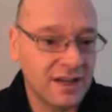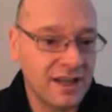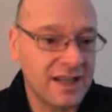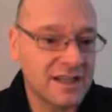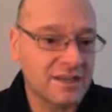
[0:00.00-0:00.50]

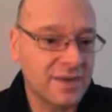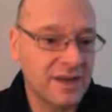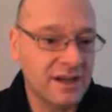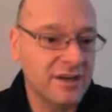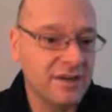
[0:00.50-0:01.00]
an
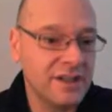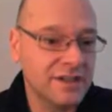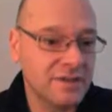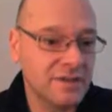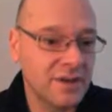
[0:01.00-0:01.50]
estimated earnings
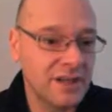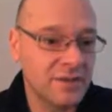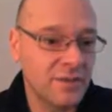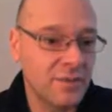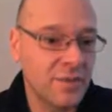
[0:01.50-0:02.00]
for
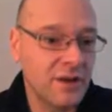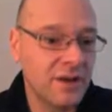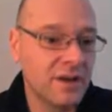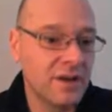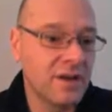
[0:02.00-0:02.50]

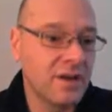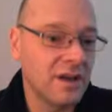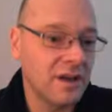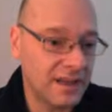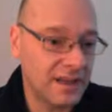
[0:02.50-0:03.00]
2021
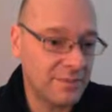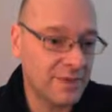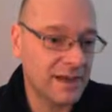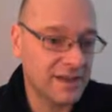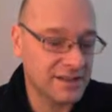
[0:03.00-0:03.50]

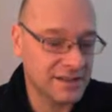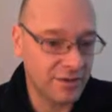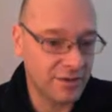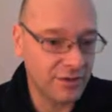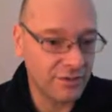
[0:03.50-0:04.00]
EPS
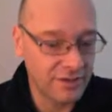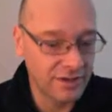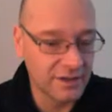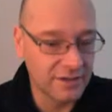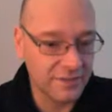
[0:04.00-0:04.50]
of
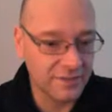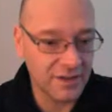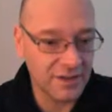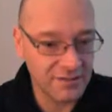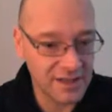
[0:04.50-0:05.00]

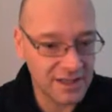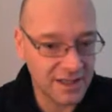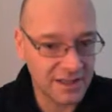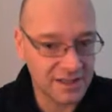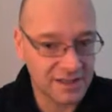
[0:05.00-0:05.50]
53
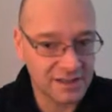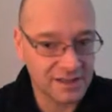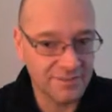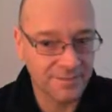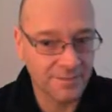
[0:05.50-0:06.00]

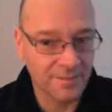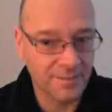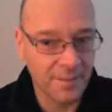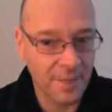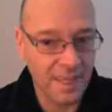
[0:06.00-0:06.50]
cents.
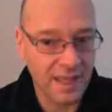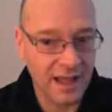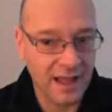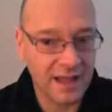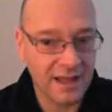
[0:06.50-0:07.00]

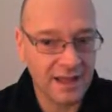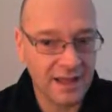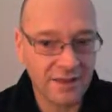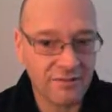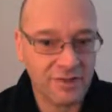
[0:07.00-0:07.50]
And the
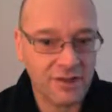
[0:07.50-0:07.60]
average